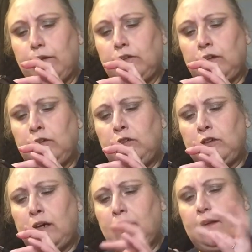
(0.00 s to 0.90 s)
I don't use a
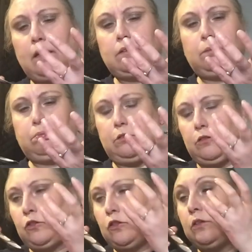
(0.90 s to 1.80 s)
highlighter
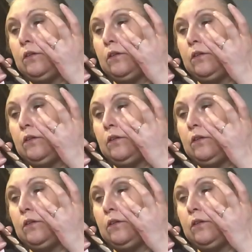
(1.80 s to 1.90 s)
brush.